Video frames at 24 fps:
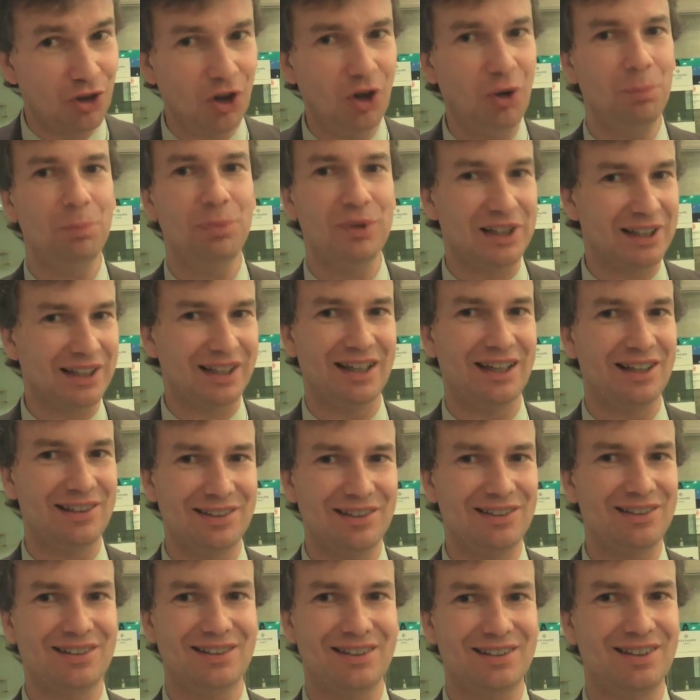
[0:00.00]

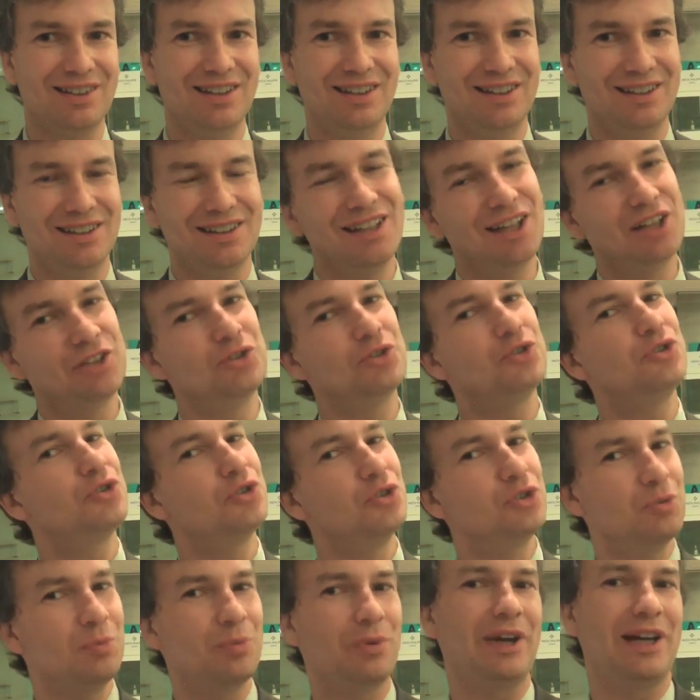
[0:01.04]
complicated that you
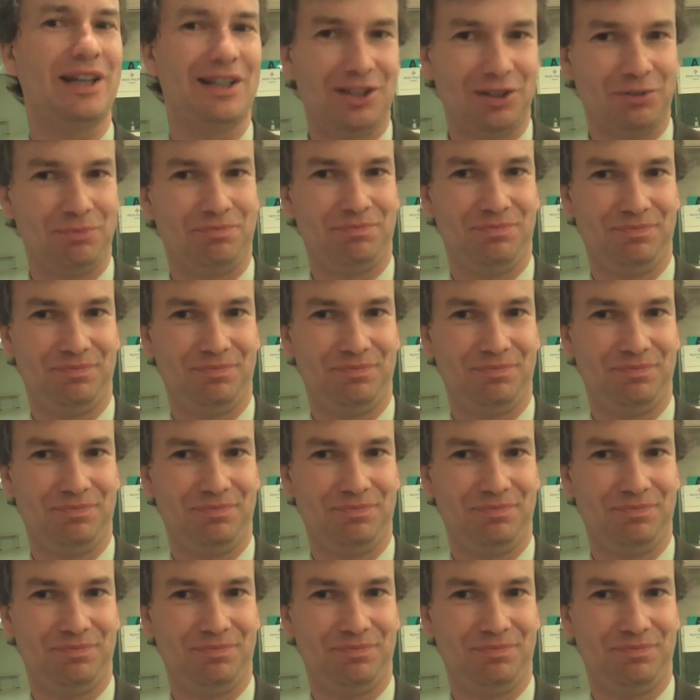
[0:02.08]
shouldn't bring them.